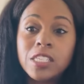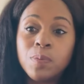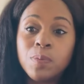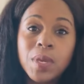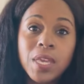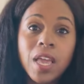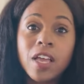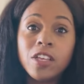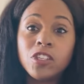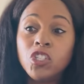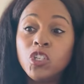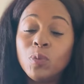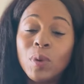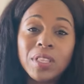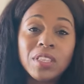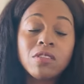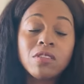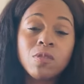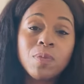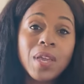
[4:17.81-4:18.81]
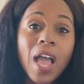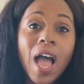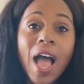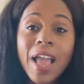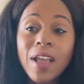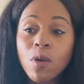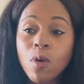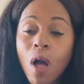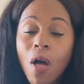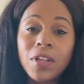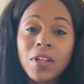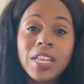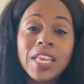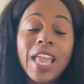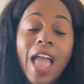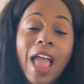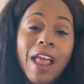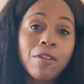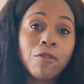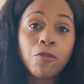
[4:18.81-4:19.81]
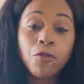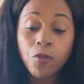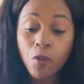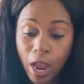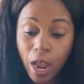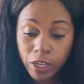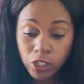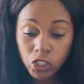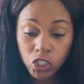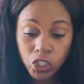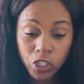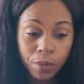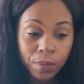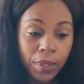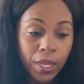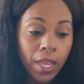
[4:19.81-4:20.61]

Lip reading: because you want them to be high quality and fresh.